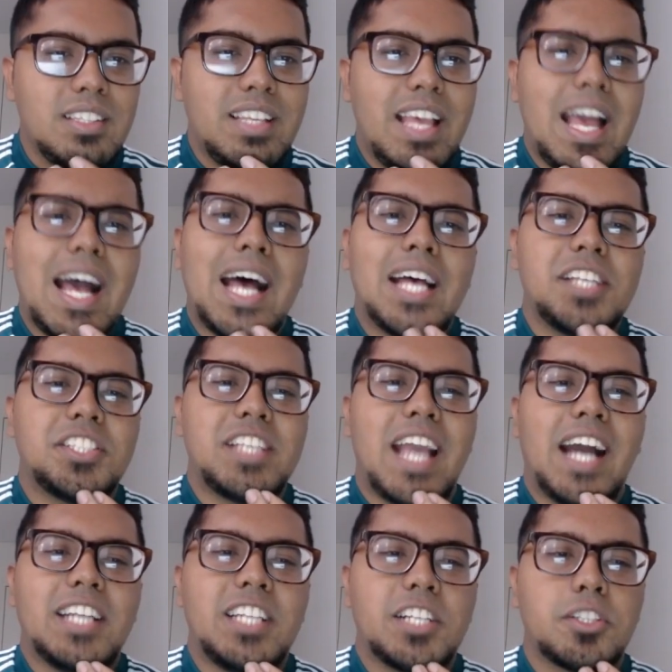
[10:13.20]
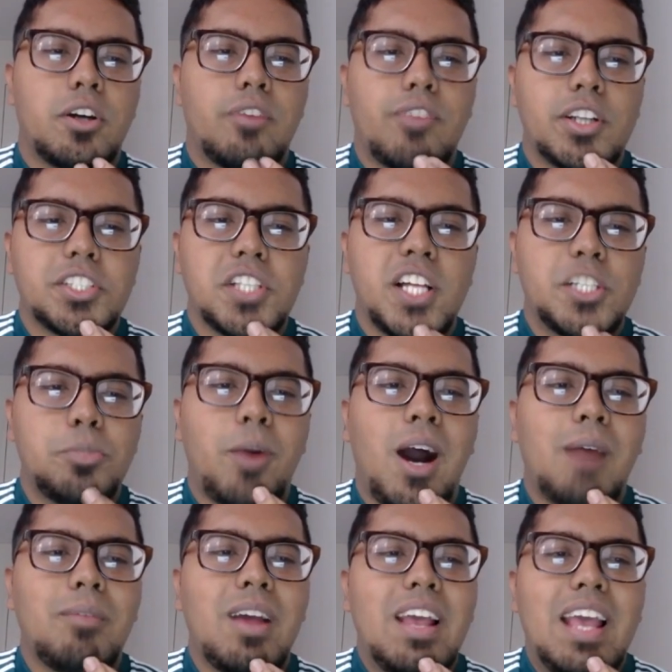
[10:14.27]
As, yeah, he does go for a Sludge
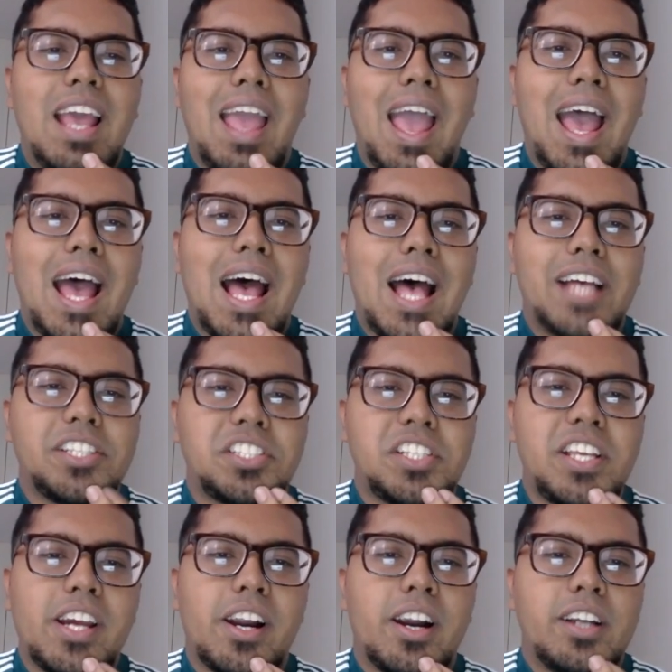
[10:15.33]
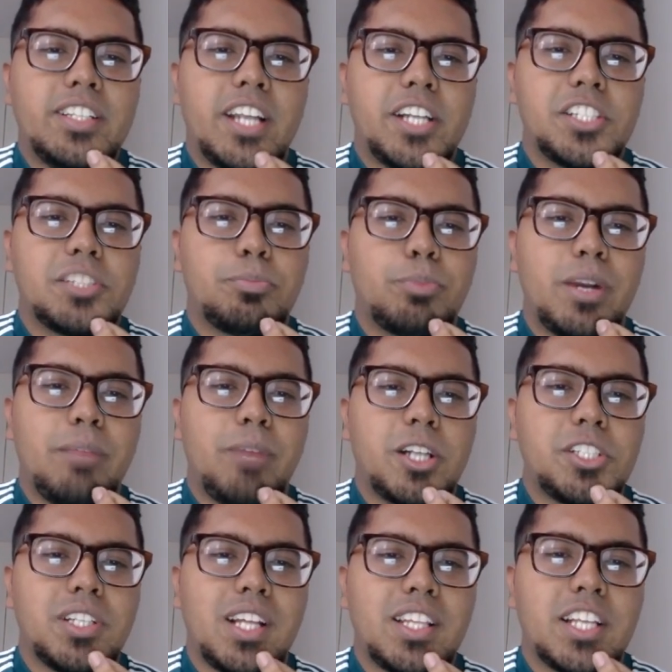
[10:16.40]
Bomb. As here, there's pretty
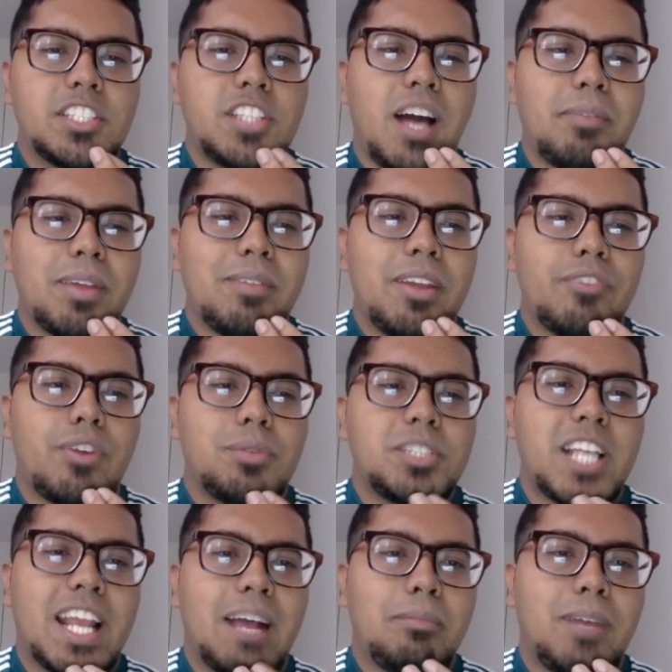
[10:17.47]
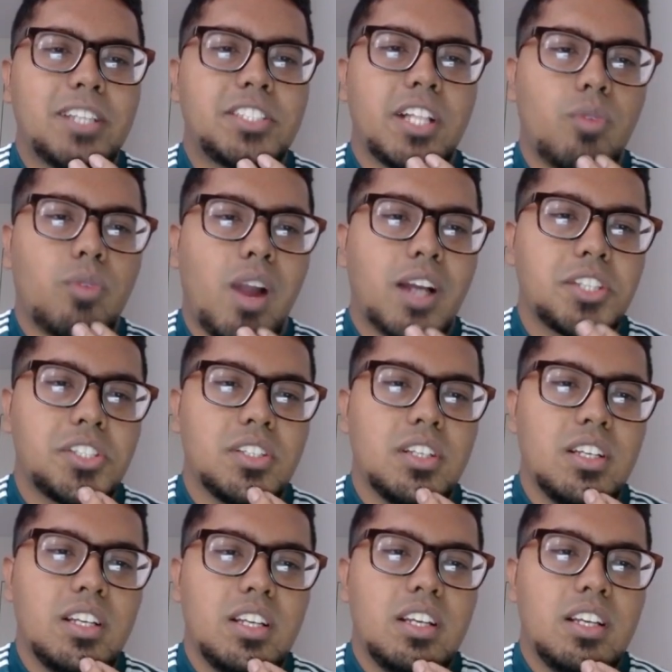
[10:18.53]
much nothing stopping me from setting up my Stealth Rocks.
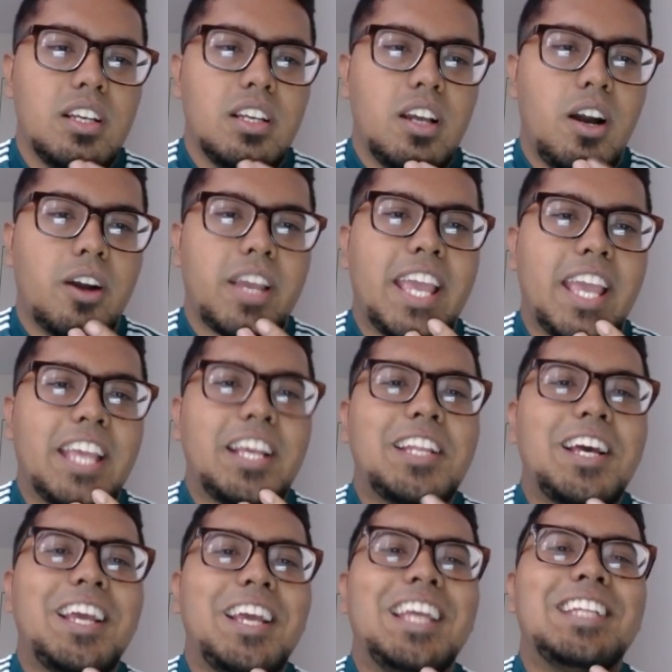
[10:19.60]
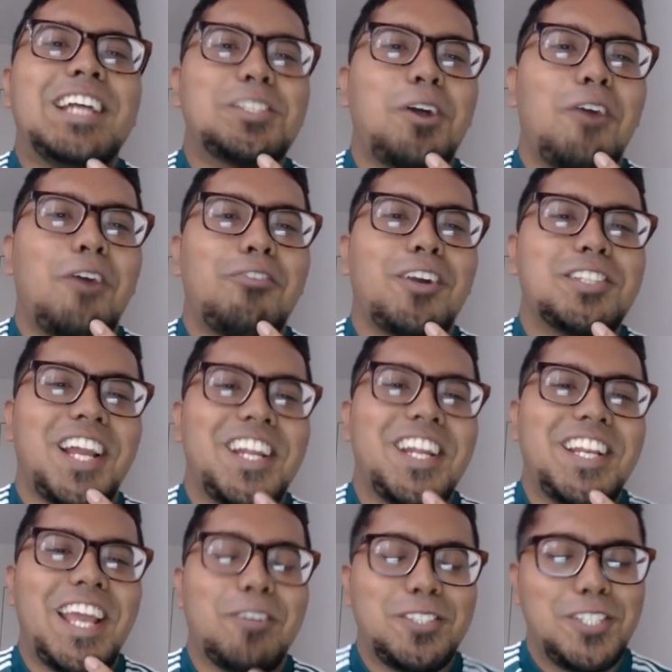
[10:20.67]
Okay, he does go for a Sunny
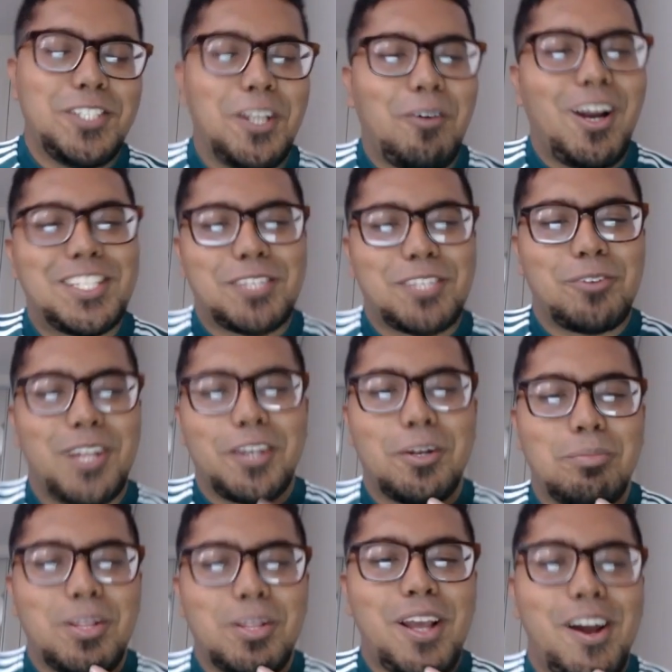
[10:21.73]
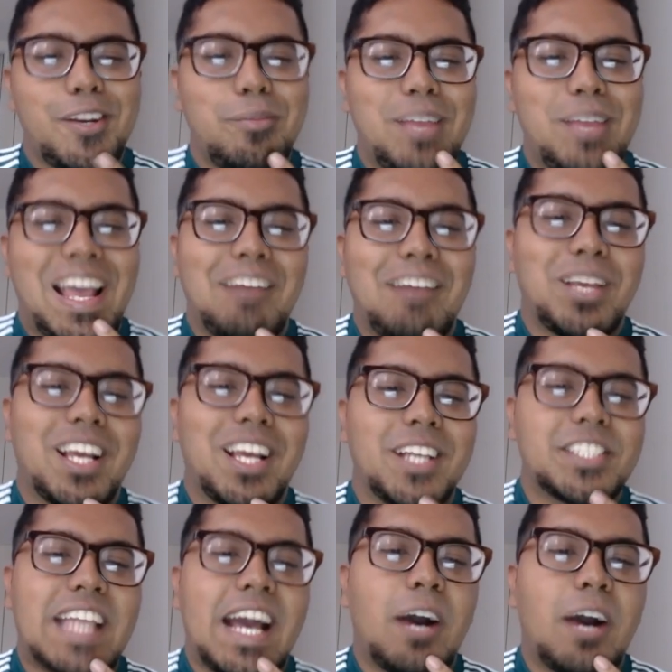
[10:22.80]
Day, which, you know what, is a really good play on your behalf,
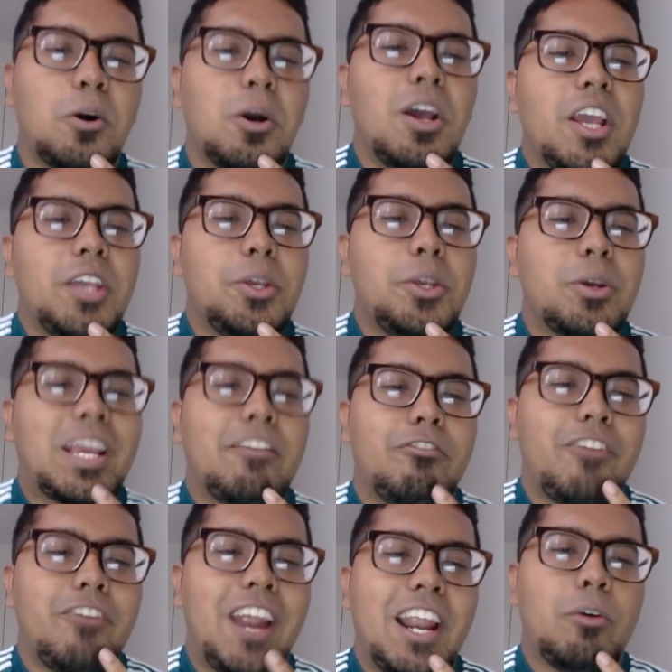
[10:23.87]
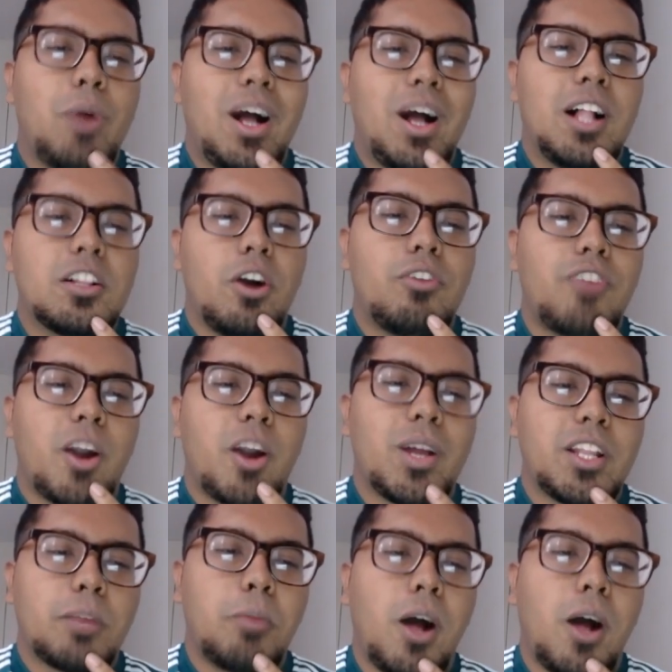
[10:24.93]
because now you can very well go for a
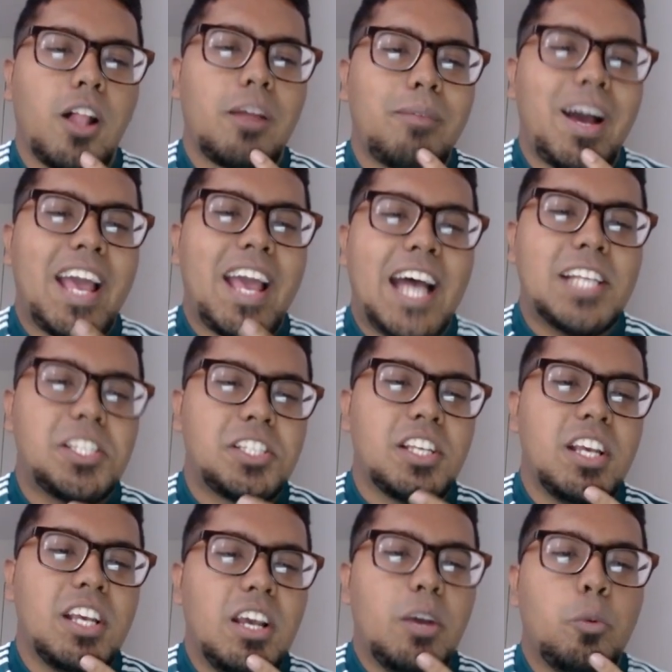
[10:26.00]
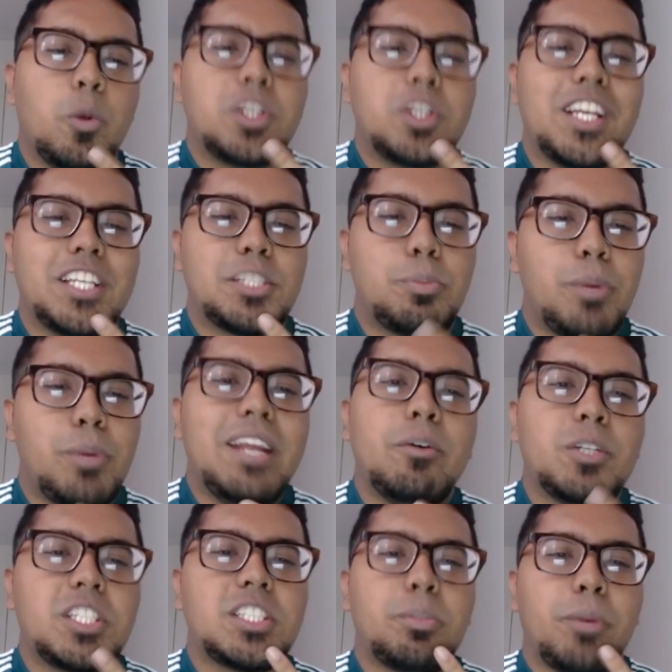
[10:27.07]
Weather Ball on my ass, which is a
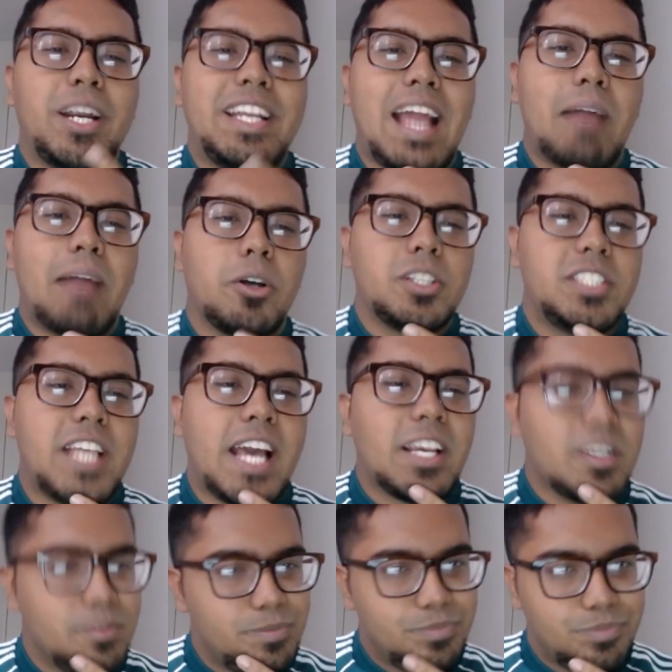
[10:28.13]
pretty damn good tech.